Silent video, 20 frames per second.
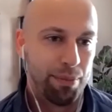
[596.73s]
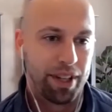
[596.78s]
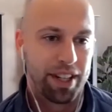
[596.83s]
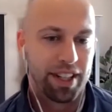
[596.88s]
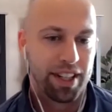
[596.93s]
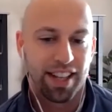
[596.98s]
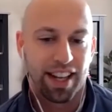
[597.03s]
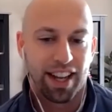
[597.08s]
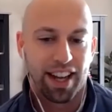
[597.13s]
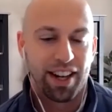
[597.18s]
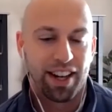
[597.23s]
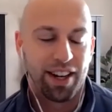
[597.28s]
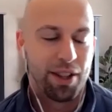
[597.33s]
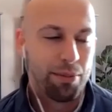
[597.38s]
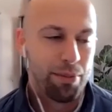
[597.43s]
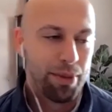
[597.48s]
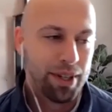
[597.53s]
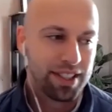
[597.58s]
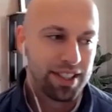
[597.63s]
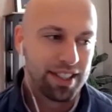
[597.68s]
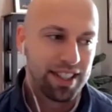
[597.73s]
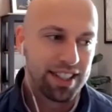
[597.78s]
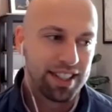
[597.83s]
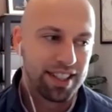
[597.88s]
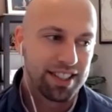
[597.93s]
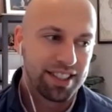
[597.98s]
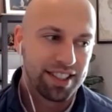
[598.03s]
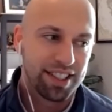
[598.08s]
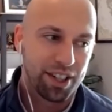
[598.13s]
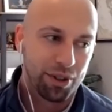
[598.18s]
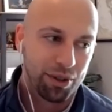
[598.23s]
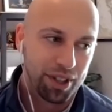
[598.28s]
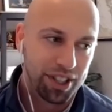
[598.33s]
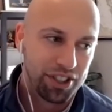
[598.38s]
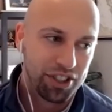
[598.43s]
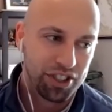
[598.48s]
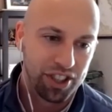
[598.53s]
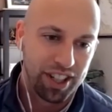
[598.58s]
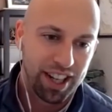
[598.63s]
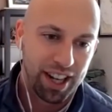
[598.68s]
because I got into business
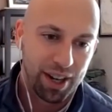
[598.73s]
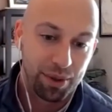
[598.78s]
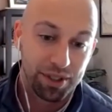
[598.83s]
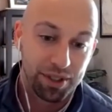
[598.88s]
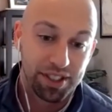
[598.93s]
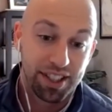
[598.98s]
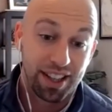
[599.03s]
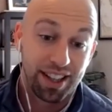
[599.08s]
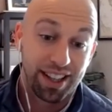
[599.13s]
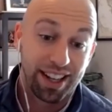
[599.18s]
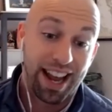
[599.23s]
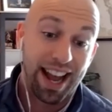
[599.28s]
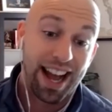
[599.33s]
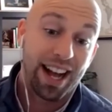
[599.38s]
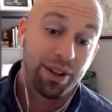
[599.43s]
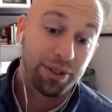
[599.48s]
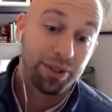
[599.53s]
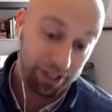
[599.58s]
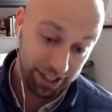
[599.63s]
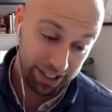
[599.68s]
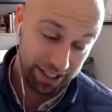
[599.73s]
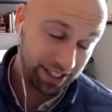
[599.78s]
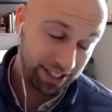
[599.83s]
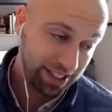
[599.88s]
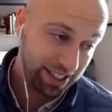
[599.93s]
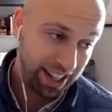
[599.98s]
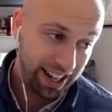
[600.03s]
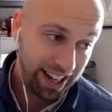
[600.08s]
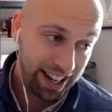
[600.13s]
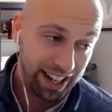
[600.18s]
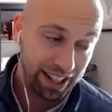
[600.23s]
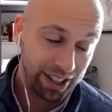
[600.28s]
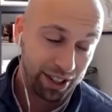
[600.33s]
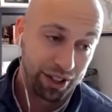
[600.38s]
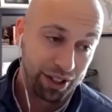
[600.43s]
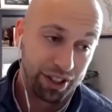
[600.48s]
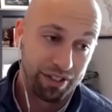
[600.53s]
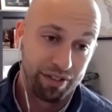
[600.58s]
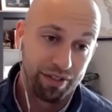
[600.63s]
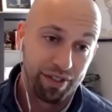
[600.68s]
originally, I was selling houses and I
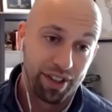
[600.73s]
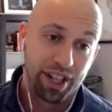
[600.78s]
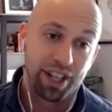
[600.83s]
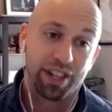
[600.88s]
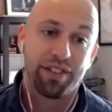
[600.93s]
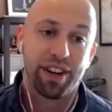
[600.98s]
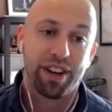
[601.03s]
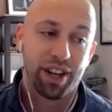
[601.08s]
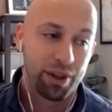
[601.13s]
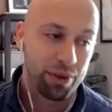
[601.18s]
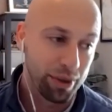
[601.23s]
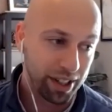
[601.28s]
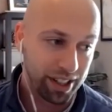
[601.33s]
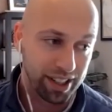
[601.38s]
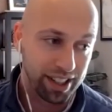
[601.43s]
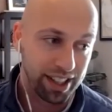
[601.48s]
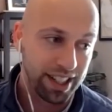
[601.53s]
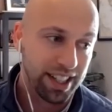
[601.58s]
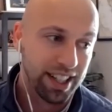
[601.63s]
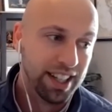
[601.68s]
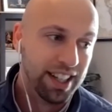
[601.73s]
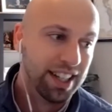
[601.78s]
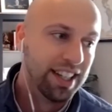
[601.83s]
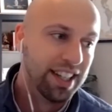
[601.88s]
learned very, very quickly